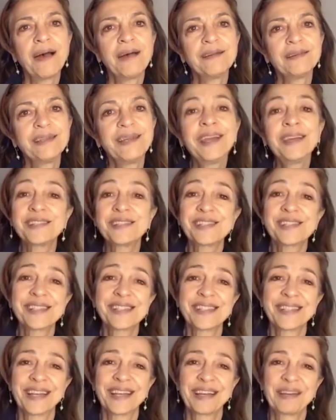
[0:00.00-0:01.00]

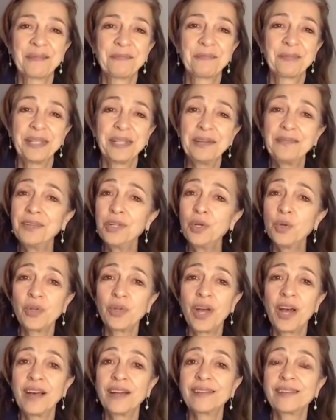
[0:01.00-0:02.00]
yes, believe it or
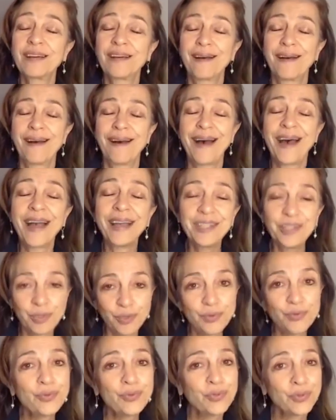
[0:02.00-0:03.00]
not, I
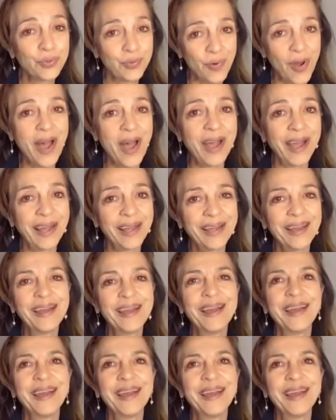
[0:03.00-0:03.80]
do cry.